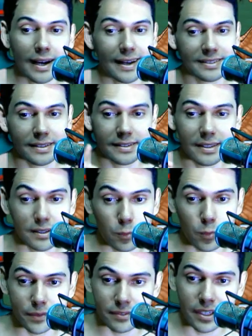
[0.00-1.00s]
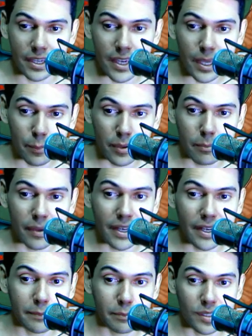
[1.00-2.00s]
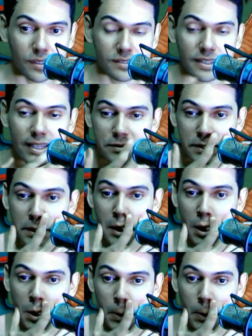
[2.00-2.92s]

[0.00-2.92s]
As I did with the cape, I made it plus 11,